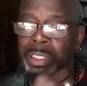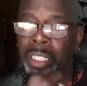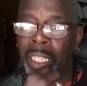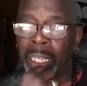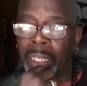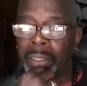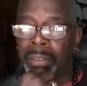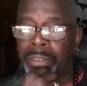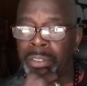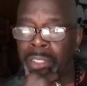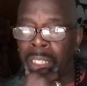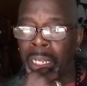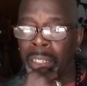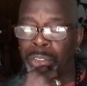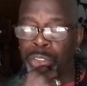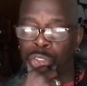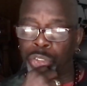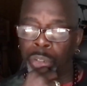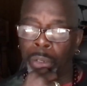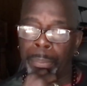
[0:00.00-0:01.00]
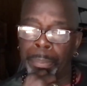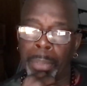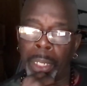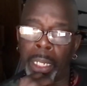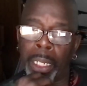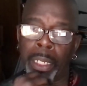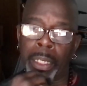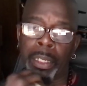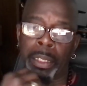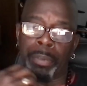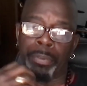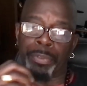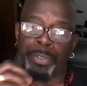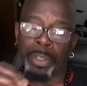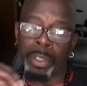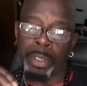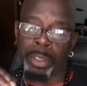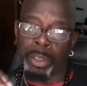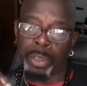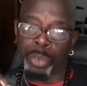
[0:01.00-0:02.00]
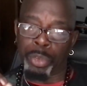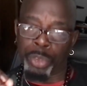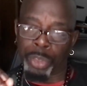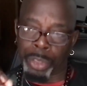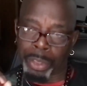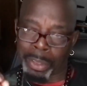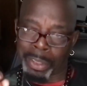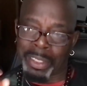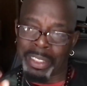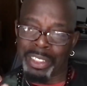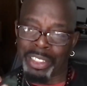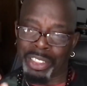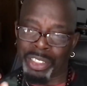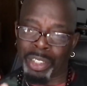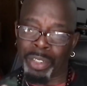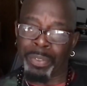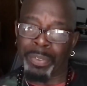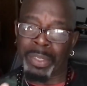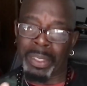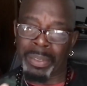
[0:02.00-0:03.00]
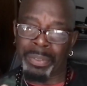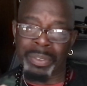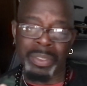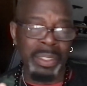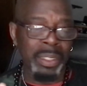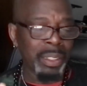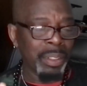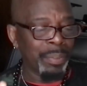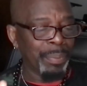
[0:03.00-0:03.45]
that Donald Trump made in front of those conservatives,